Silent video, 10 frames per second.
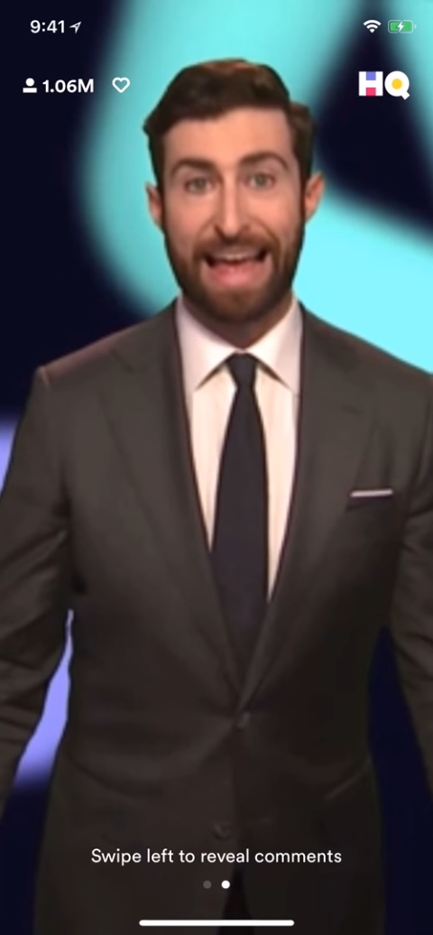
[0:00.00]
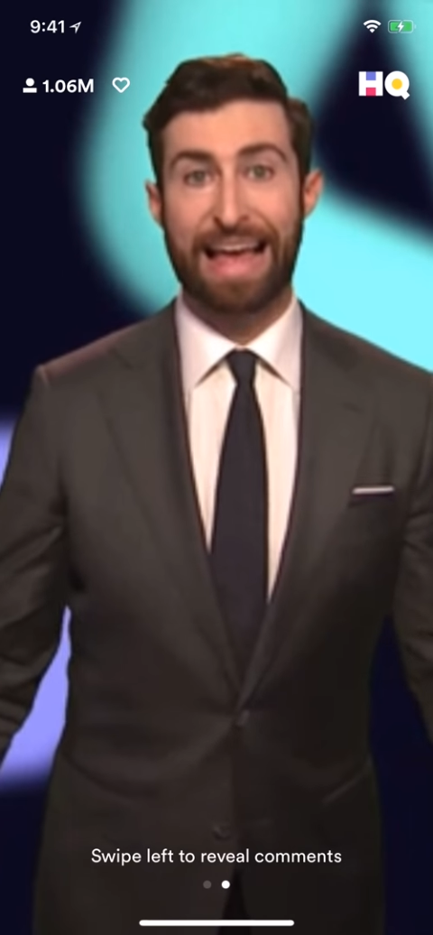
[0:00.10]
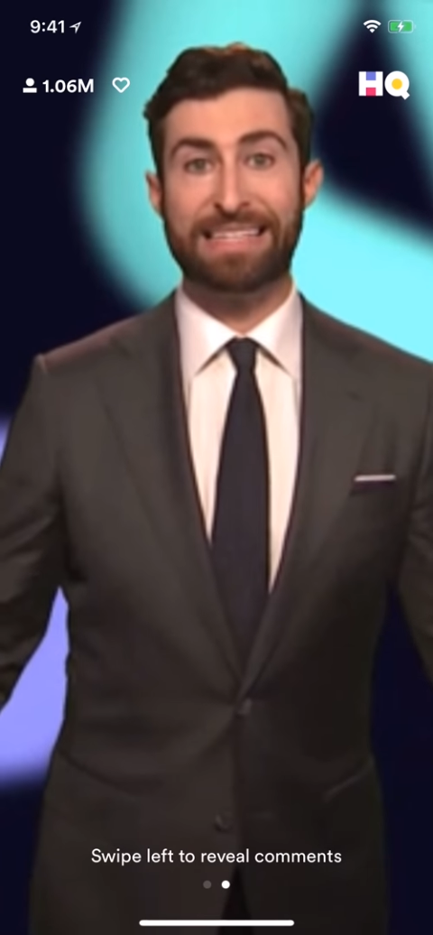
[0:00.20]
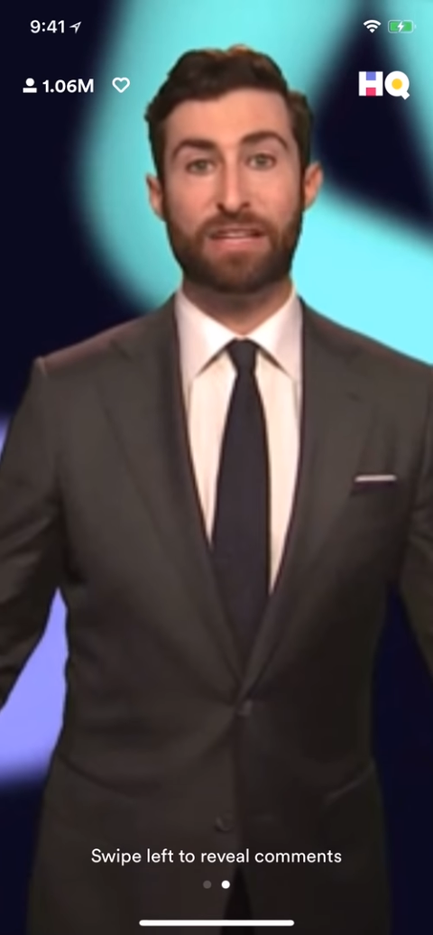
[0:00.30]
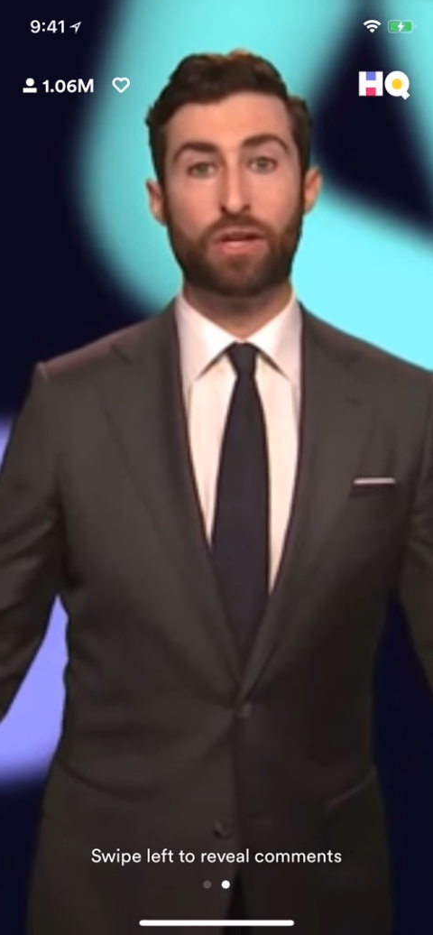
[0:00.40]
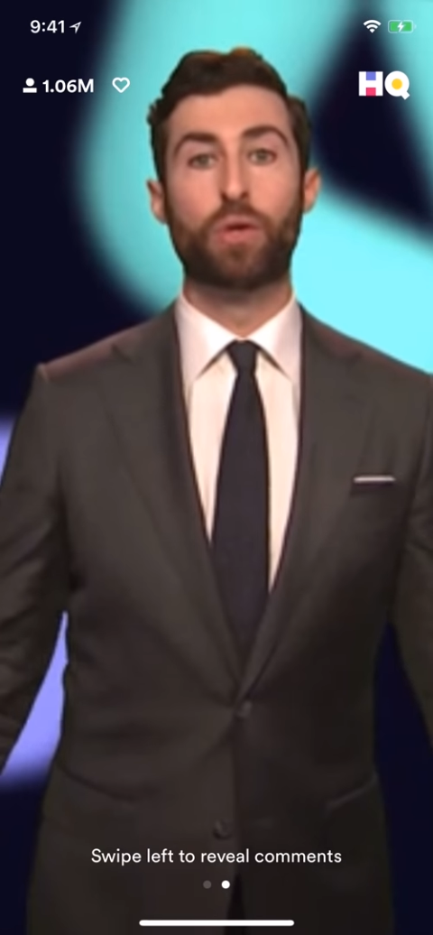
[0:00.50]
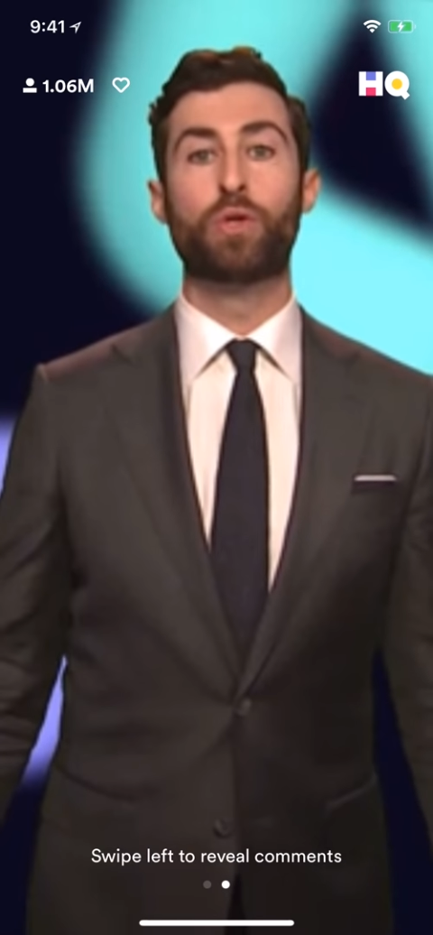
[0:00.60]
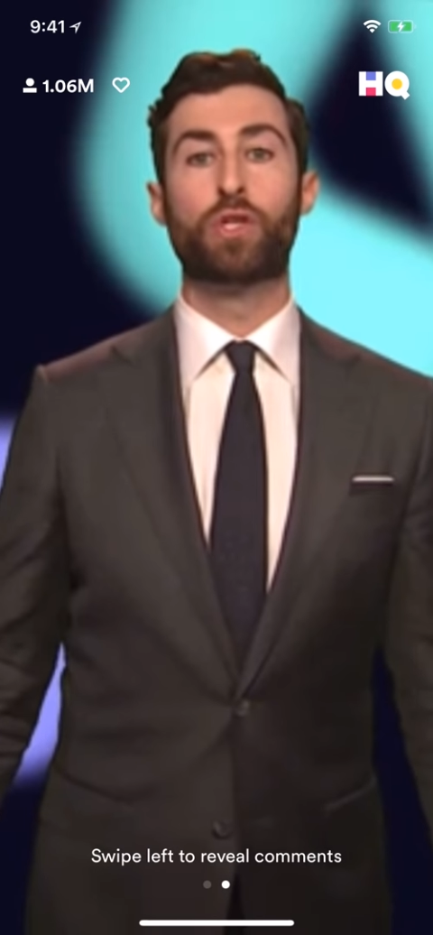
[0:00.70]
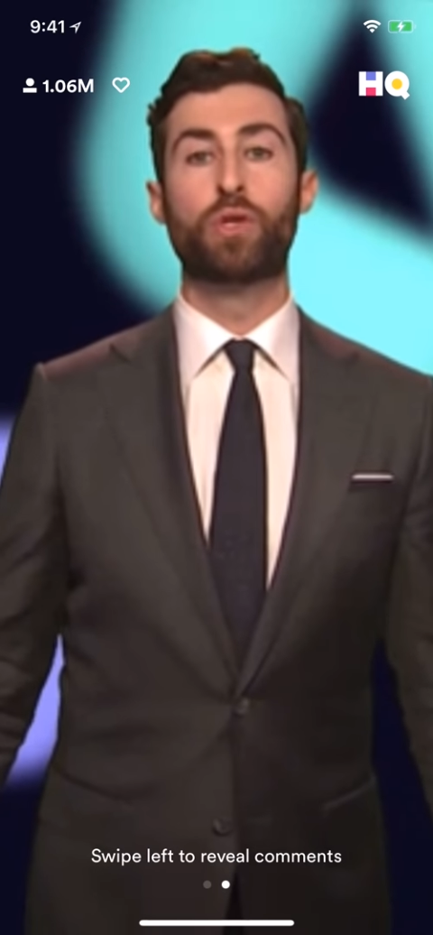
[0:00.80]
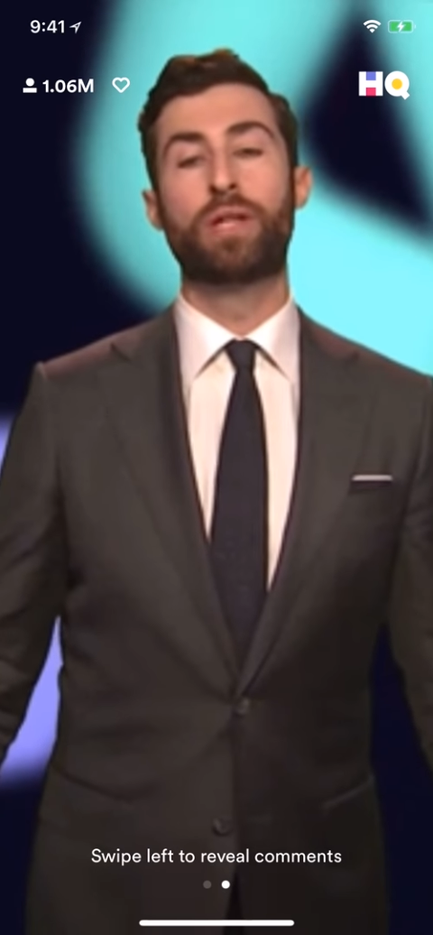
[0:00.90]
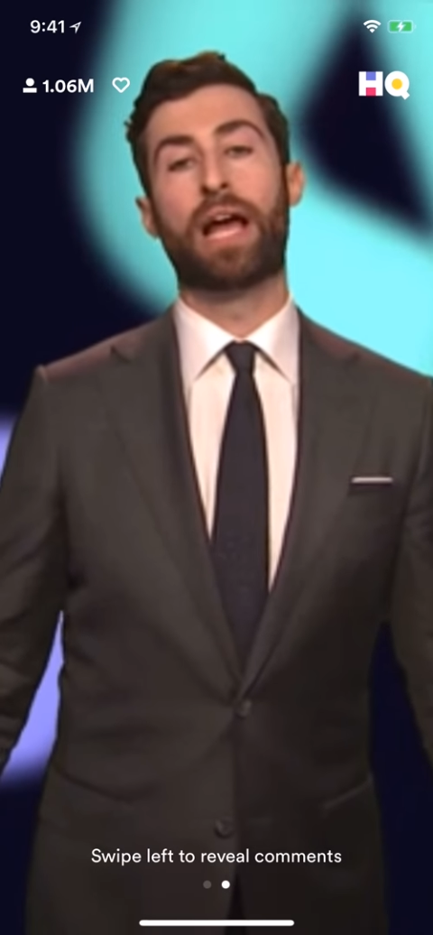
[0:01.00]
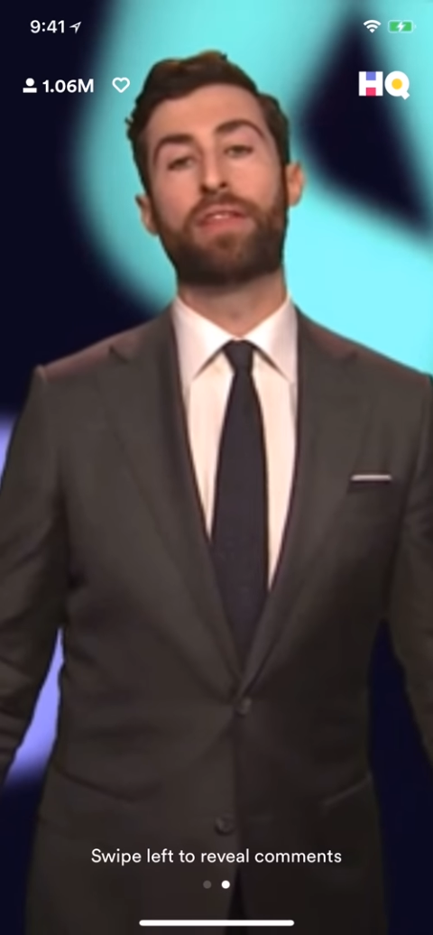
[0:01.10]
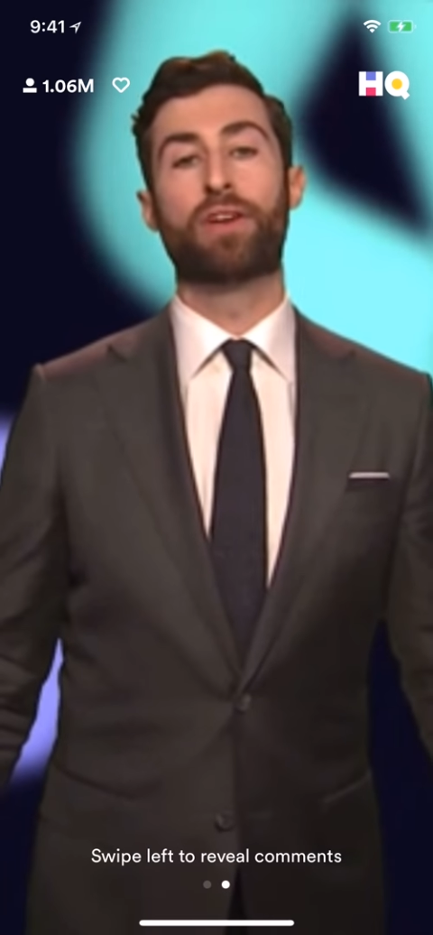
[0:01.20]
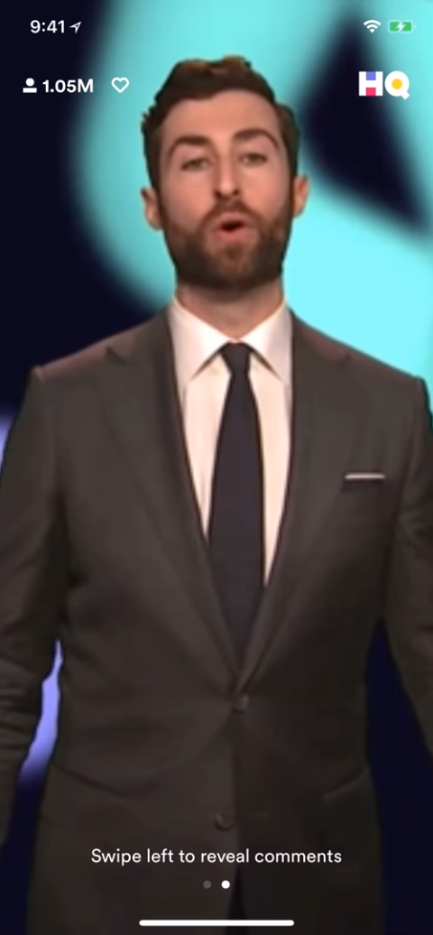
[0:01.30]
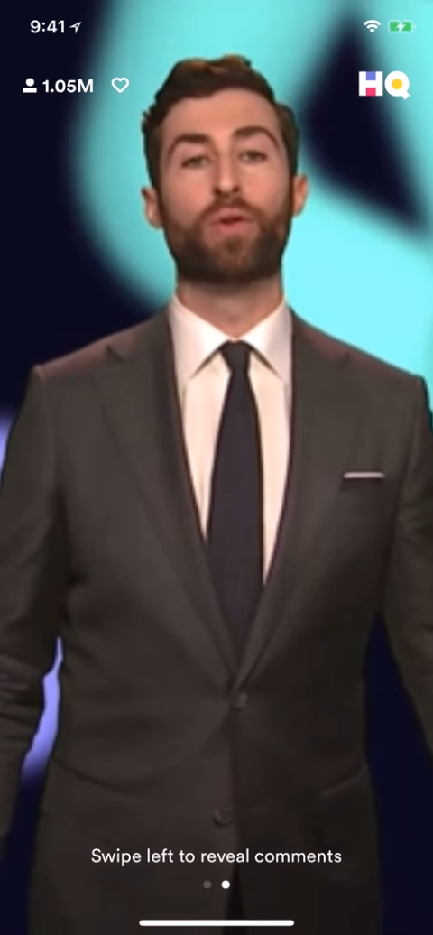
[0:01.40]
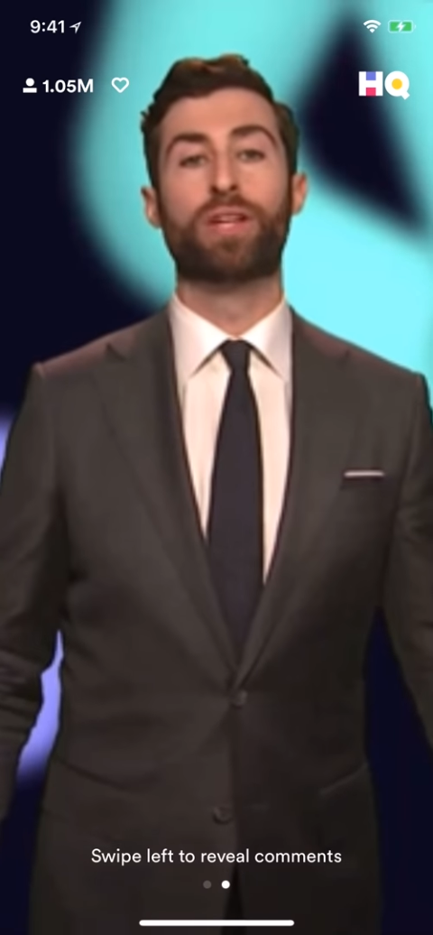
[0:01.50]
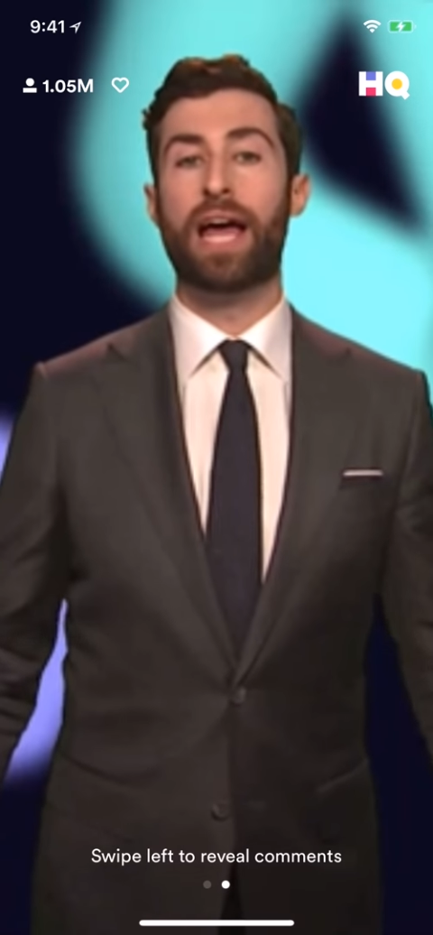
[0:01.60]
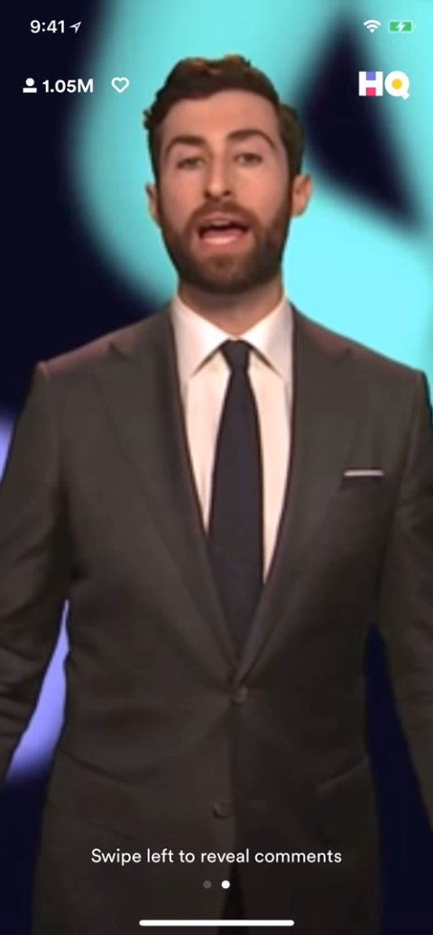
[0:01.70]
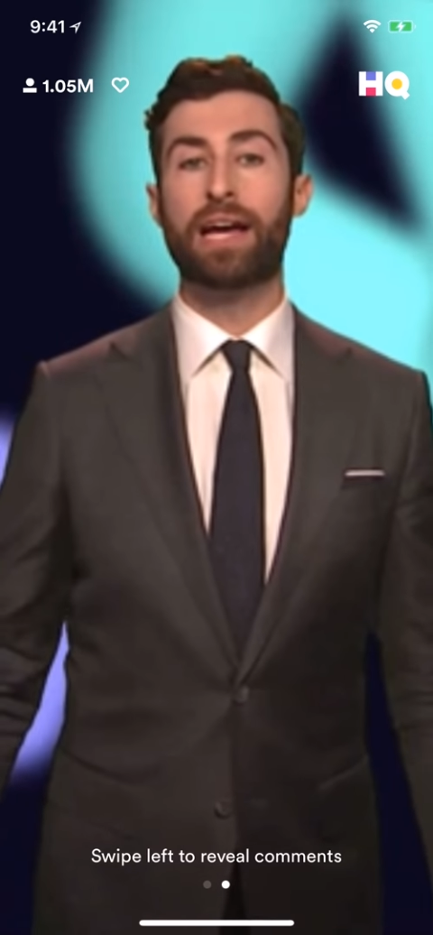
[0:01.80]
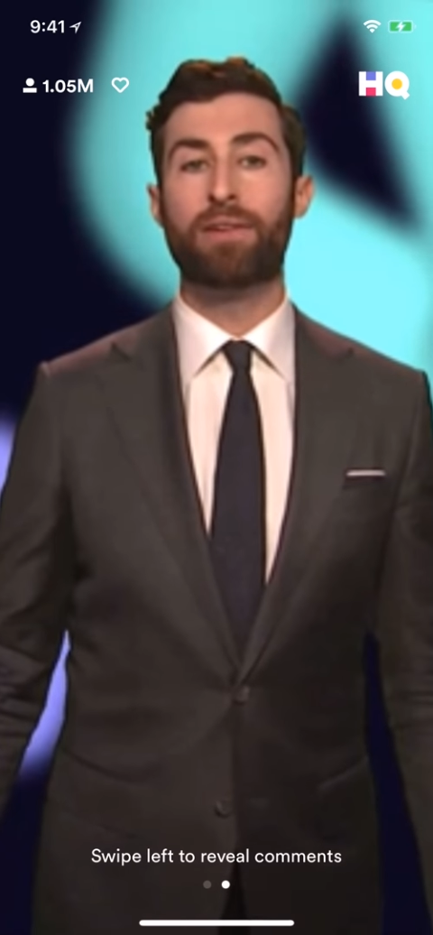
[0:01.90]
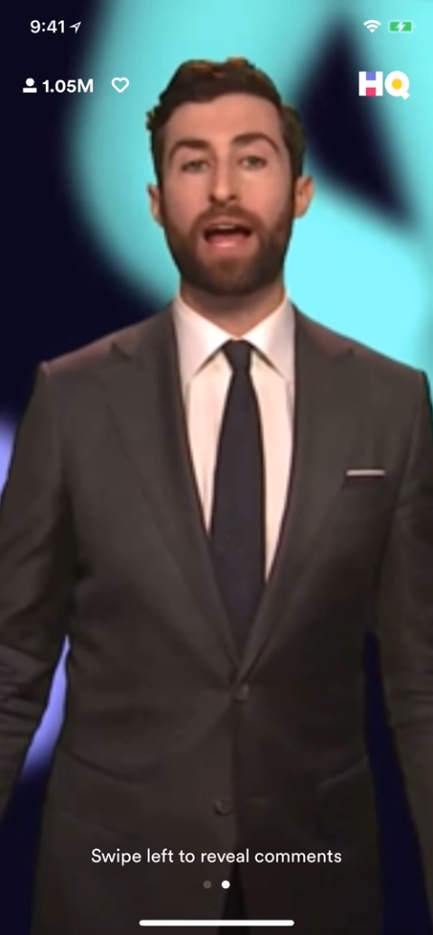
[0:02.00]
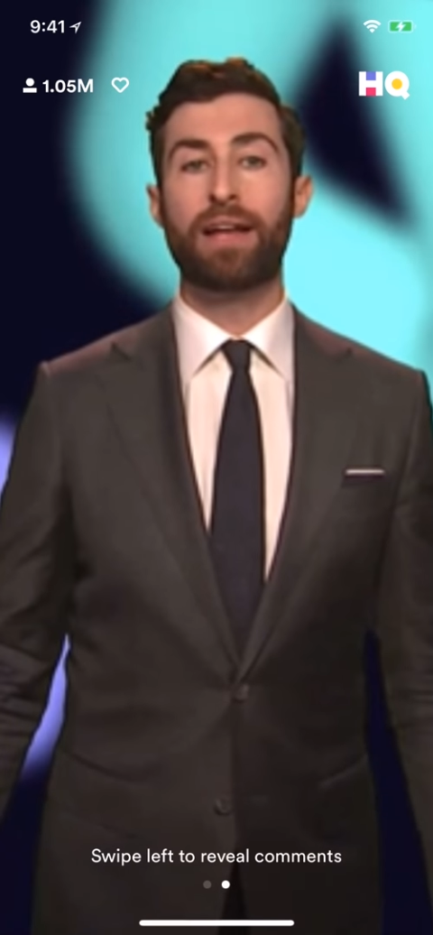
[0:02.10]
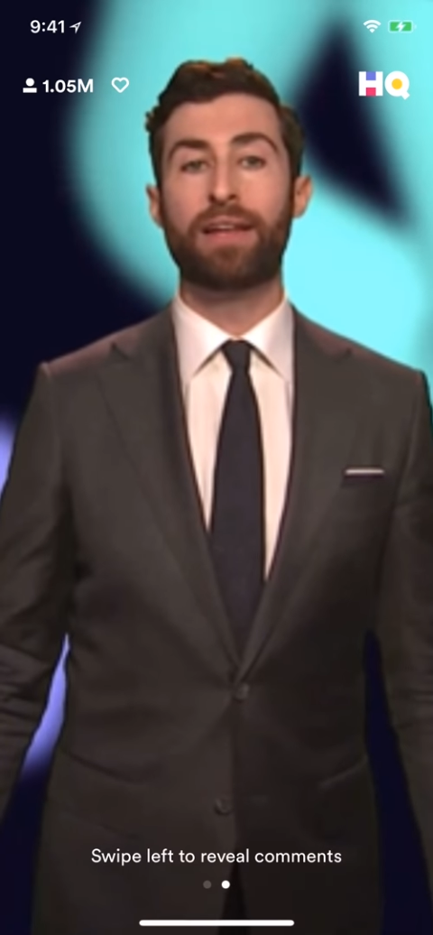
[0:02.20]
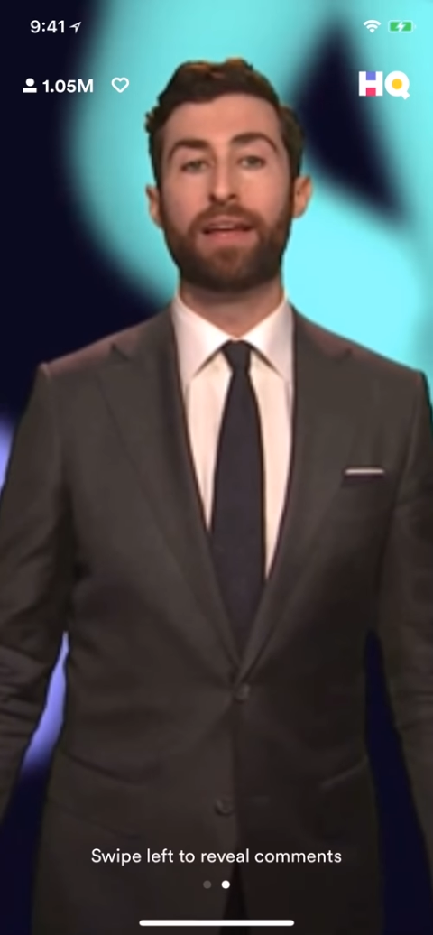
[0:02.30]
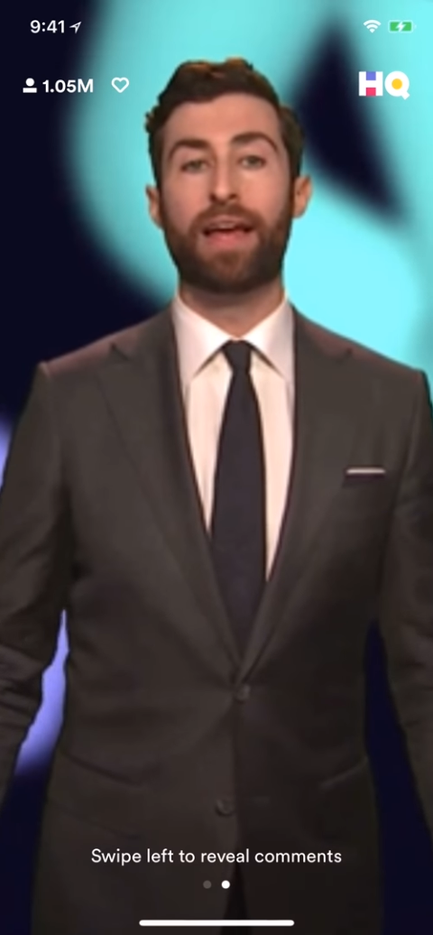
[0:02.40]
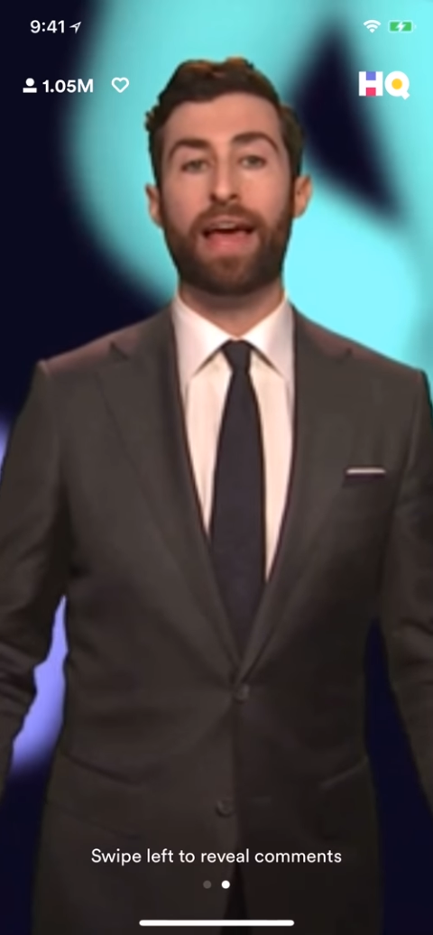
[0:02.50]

as the goose who laid the golden egg, right?